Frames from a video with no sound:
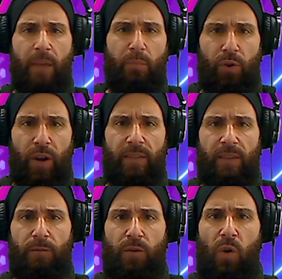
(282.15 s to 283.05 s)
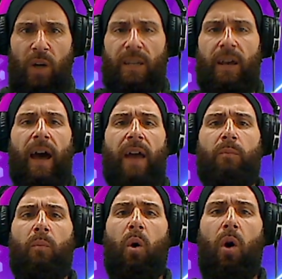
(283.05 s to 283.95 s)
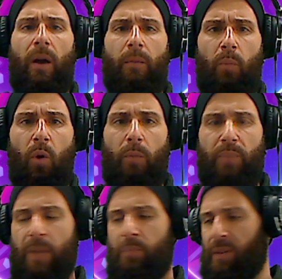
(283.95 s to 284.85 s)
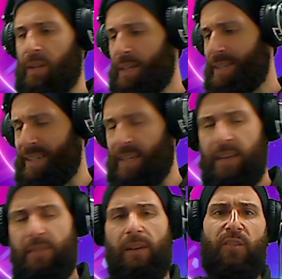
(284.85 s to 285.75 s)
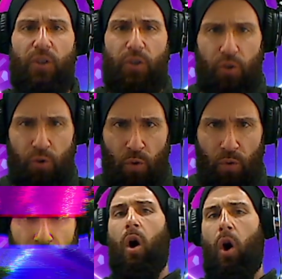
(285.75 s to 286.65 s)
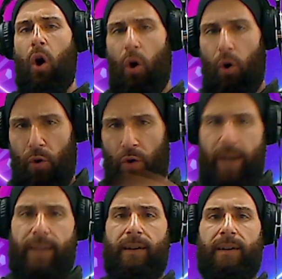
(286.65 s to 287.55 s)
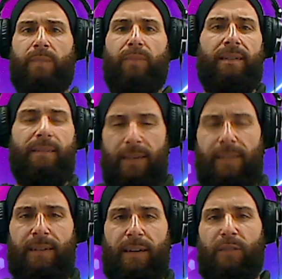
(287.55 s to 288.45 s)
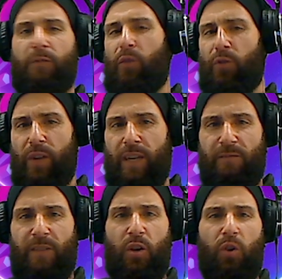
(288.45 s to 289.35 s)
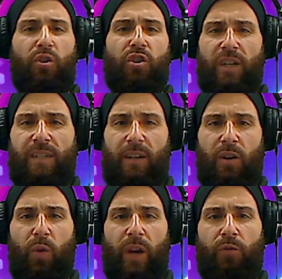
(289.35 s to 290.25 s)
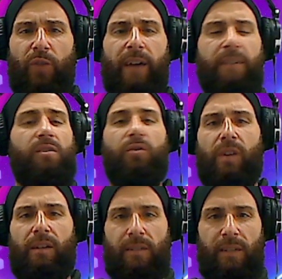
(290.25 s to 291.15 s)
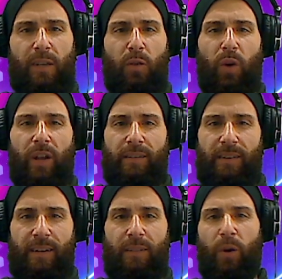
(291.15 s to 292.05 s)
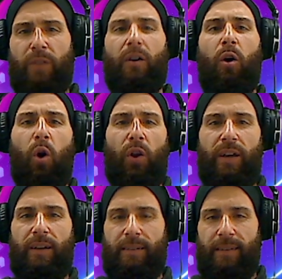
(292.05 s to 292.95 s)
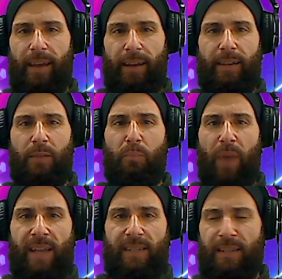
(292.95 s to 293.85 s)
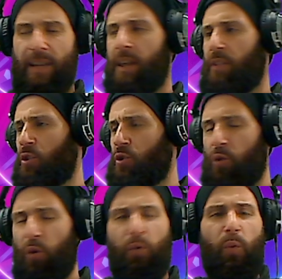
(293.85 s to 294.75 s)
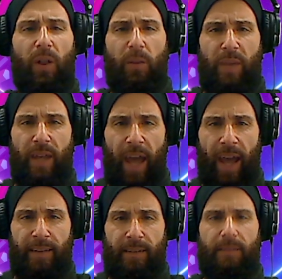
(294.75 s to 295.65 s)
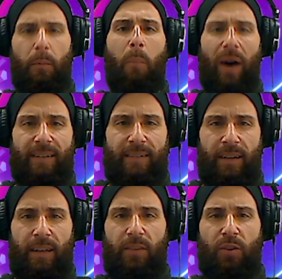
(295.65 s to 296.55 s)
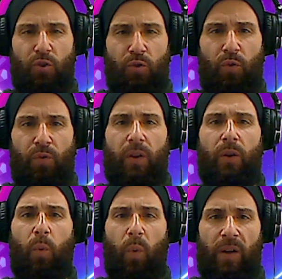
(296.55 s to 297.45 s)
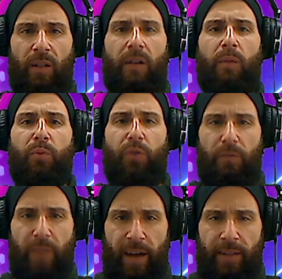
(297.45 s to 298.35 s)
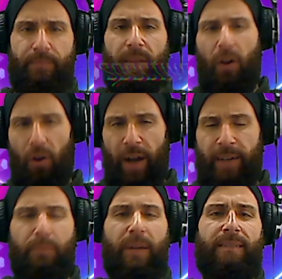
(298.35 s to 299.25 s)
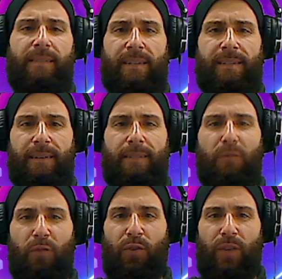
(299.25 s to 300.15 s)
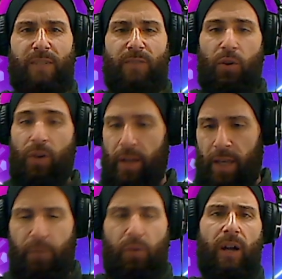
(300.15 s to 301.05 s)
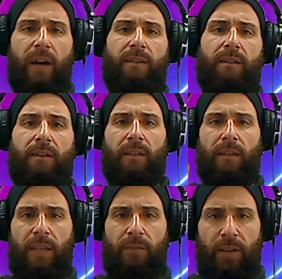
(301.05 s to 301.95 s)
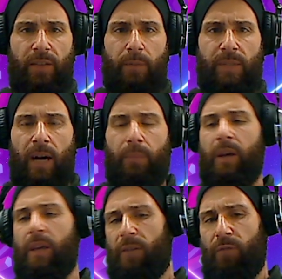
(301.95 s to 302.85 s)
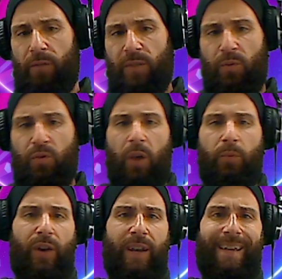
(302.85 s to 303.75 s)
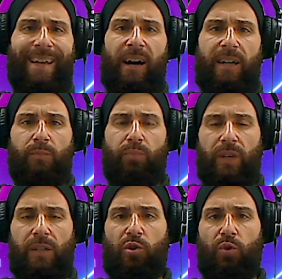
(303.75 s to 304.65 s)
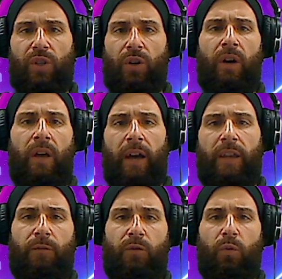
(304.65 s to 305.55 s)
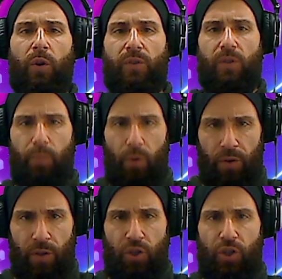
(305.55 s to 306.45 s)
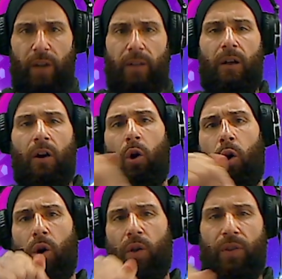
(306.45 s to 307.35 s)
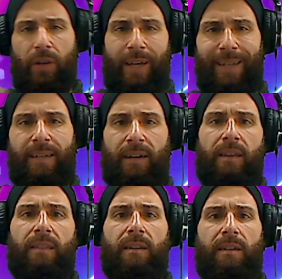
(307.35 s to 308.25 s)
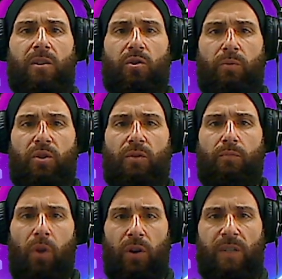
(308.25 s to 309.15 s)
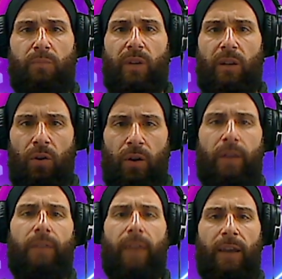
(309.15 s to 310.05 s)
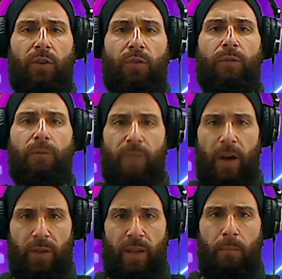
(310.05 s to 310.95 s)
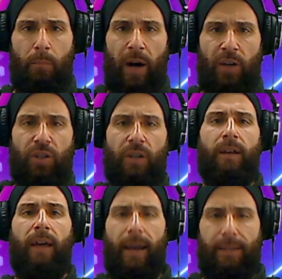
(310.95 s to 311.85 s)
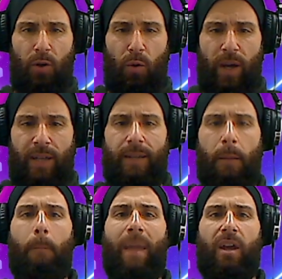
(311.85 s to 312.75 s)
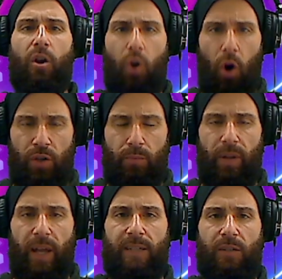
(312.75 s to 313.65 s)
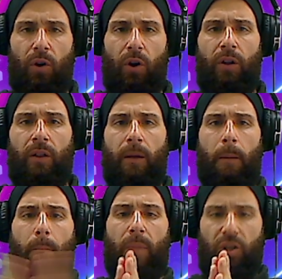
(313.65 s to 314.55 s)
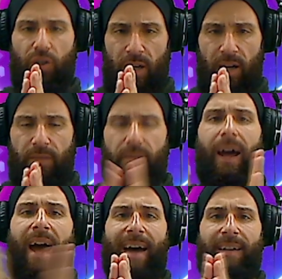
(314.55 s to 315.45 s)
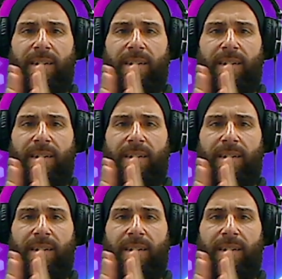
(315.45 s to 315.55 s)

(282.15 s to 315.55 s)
bring the viewers, and more people see the truth. Alright guys, but this is it for today's video. Just a quick rant so you can see what I deal with on a daily basis. The truth will be hated, but the truth will prevail. Alright, but this is it for today's video. If you liked it, leave it a thumbs up. If you haven't subscribed already, guys, please do so. And if you want to support this channel, all the links are in the description box below. Thank you very much. As always, may God bless you all. Much love and